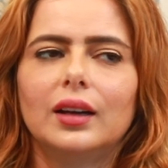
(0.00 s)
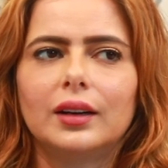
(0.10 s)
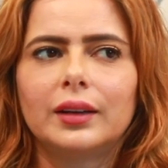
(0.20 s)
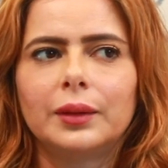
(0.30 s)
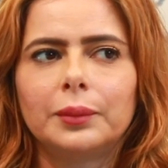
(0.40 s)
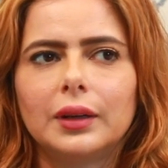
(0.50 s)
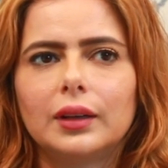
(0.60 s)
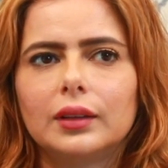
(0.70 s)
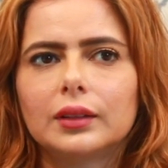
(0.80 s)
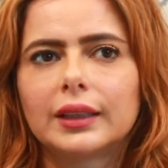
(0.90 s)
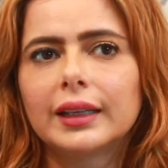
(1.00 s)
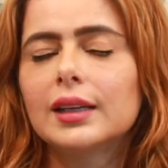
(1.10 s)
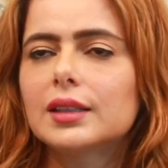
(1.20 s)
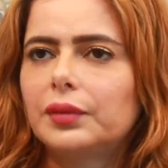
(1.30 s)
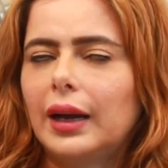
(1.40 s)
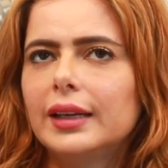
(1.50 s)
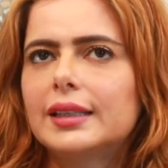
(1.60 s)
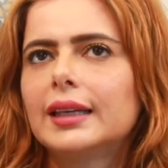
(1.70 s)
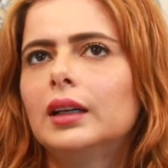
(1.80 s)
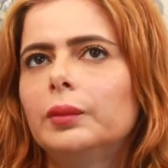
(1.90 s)
um, the thing is I
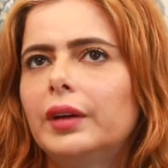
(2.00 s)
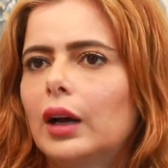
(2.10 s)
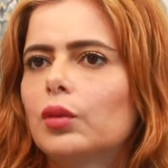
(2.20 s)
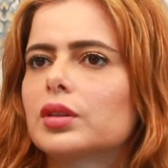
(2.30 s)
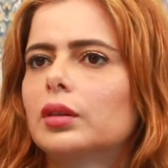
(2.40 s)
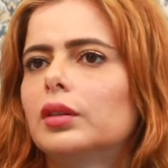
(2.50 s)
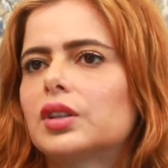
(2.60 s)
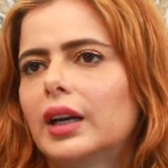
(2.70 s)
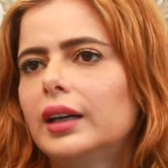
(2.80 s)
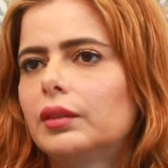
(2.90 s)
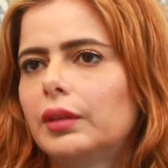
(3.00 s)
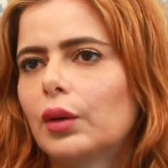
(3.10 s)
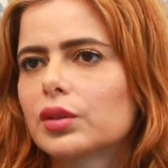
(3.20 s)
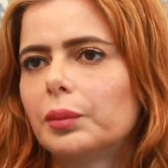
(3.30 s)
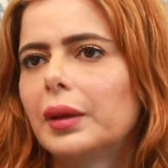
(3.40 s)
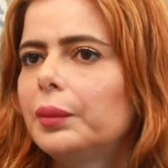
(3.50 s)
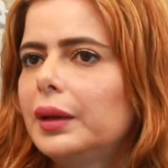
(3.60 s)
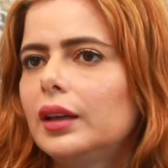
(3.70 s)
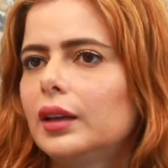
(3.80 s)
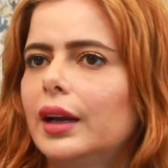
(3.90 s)
seen him when I was a child, when I was a
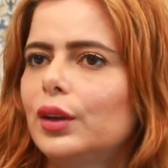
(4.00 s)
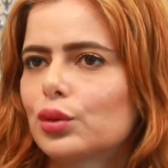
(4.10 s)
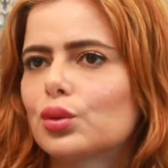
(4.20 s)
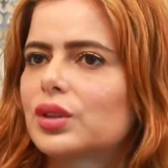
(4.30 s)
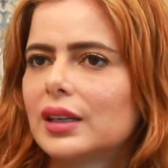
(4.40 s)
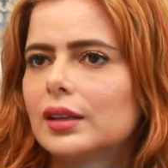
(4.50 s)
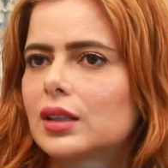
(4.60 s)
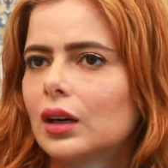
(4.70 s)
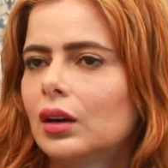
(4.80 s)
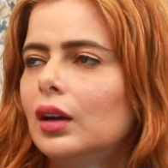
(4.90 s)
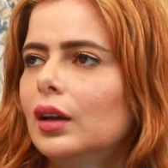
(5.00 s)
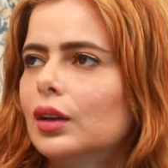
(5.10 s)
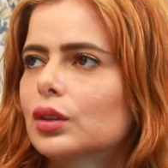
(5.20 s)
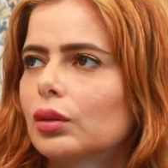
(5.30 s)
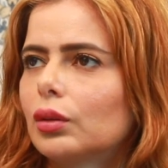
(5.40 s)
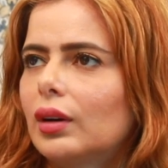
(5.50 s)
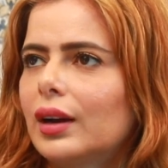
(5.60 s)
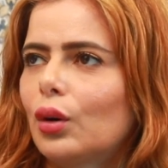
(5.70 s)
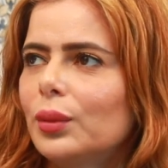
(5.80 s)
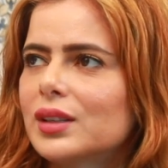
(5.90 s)
baby. I used to see sir, so
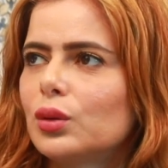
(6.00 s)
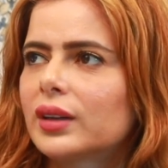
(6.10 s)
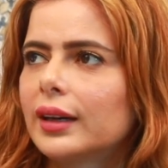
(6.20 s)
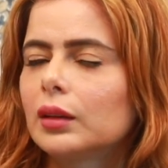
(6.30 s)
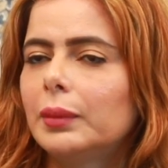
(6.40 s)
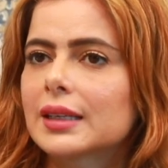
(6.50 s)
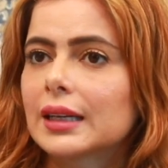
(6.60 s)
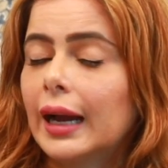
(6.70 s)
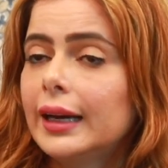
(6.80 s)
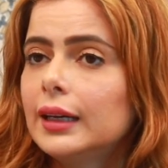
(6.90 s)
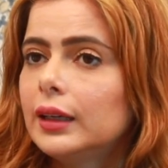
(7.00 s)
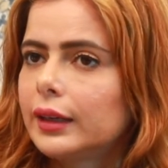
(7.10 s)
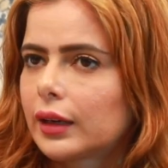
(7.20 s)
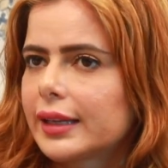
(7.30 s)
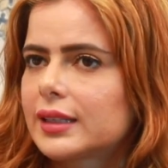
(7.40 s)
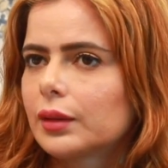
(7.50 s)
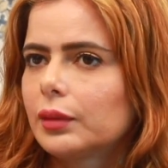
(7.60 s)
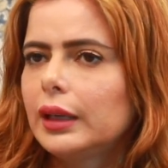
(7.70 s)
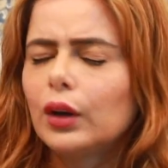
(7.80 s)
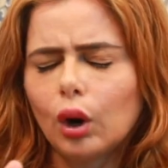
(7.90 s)
I always looked at him as an idol in racing.
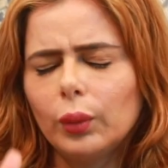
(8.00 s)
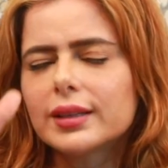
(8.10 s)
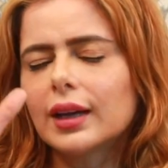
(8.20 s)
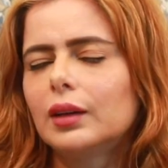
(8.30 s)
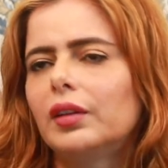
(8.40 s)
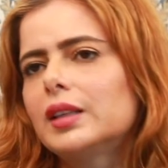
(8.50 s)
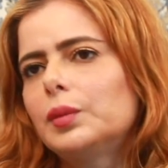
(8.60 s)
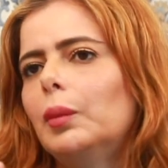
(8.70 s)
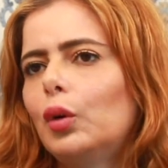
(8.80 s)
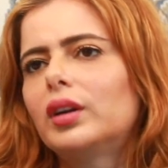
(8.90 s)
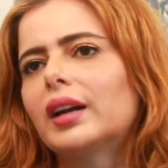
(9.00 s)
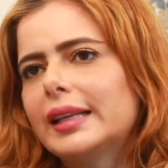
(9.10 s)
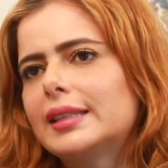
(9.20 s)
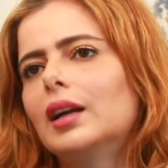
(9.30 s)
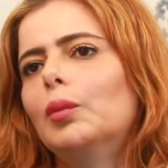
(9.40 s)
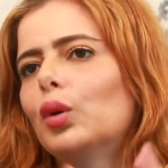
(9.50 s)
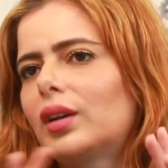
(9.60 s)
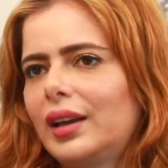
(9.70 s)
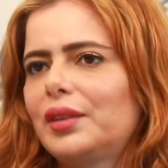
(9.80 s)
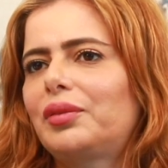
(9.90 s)
He'll always advise me about racing, about
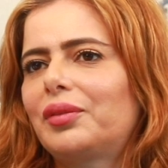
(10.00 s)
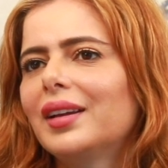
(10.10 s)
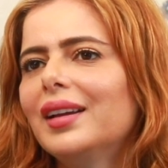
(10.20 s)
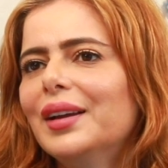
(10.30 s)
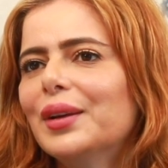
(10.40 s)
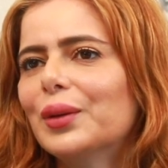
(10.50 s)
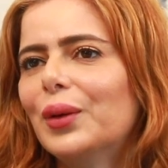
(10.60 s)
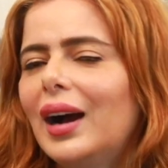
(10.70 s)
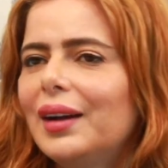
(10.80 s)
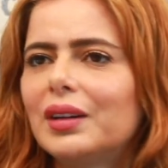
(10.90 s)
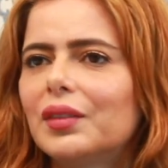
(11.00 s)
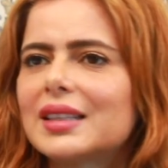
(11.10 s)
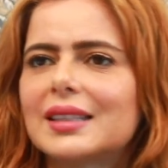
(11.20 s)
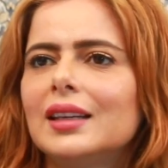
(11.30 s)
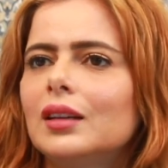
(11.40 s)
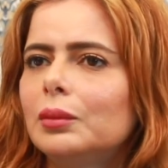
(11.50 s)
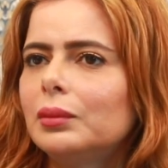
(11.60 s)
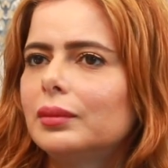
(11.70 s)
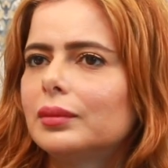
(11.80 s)
life. You know, I have never seen him